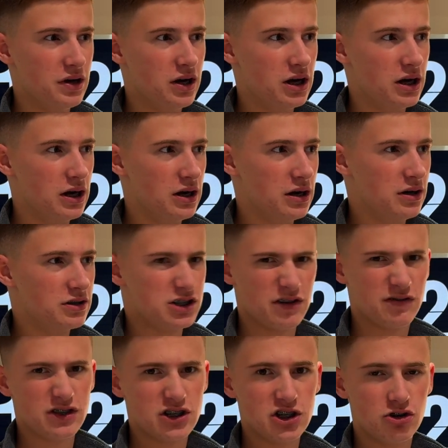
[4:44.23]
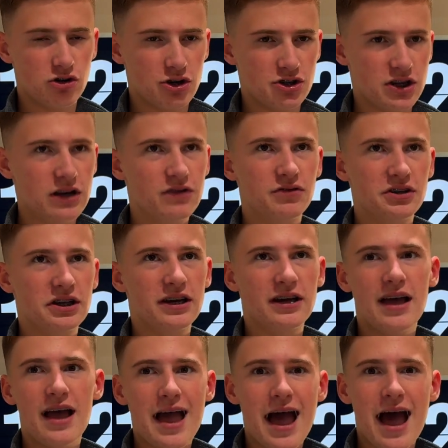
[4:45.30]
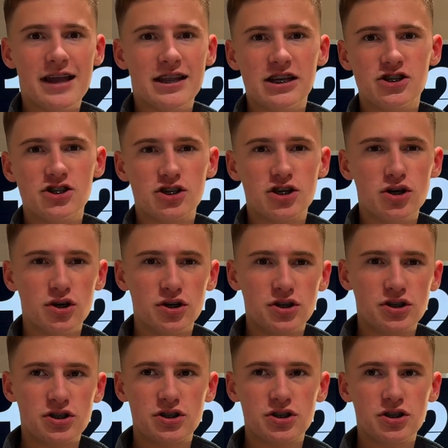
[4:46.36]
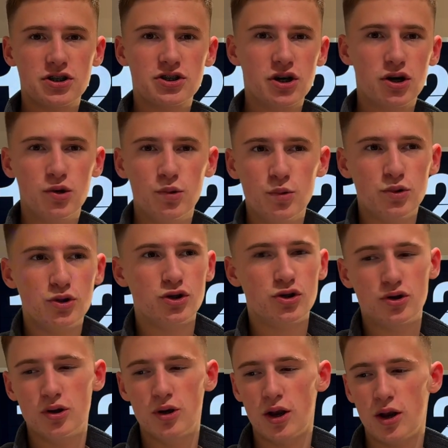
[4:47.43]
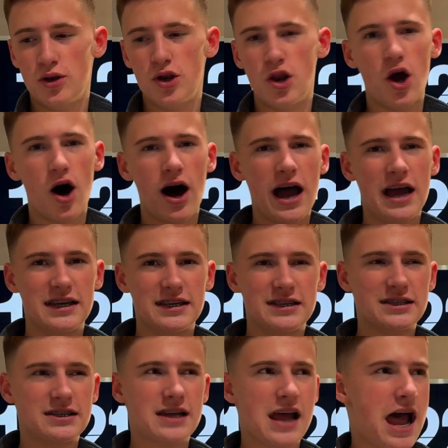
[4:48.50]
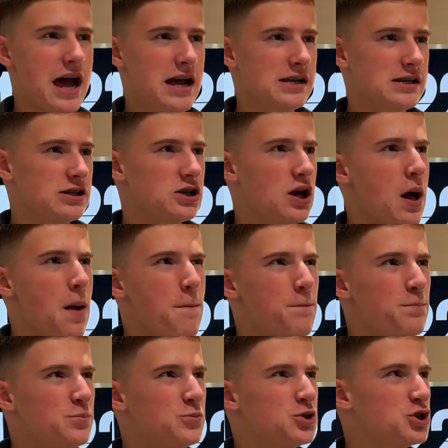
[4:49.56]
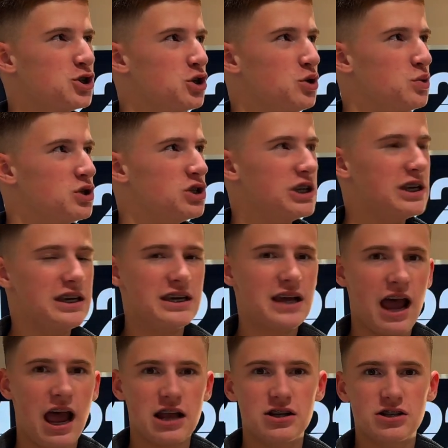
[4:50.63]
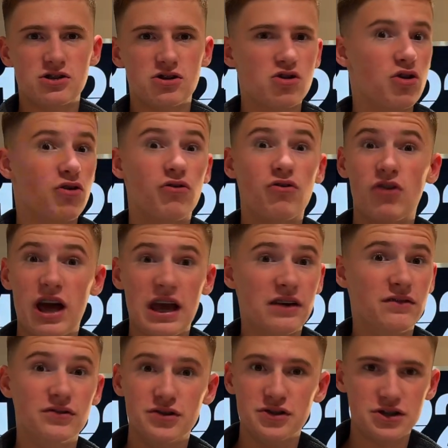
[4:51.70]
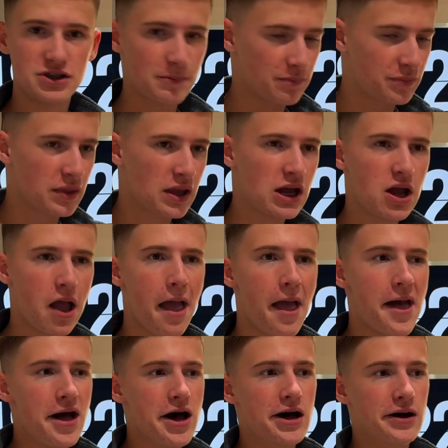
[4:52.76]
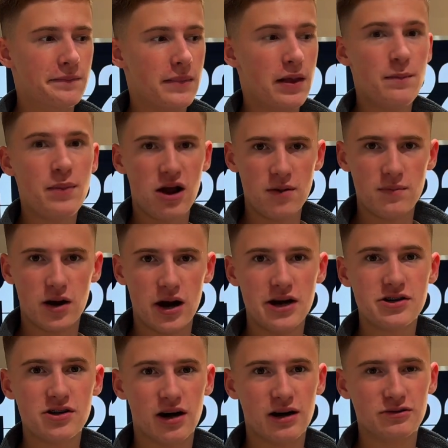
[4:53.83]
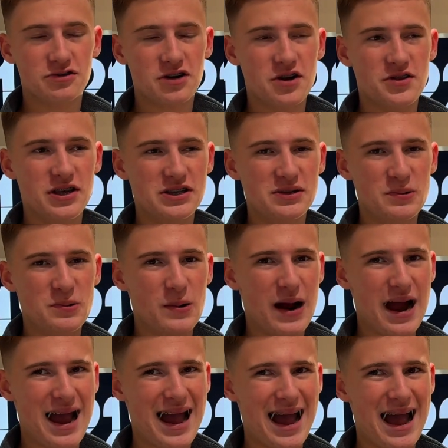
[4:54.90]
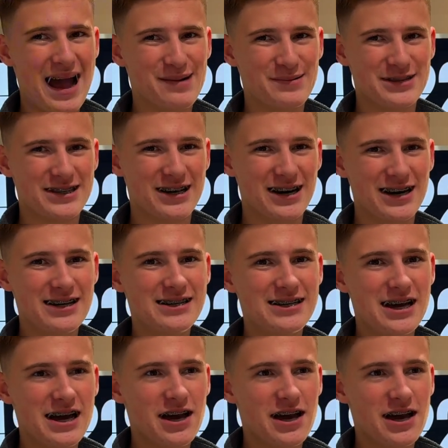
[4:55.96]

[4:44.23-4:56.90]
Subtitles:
I think she grows it every year, and it just looks so nice and juicy, and the flavours. Bear in mind, I'm growing these all outside.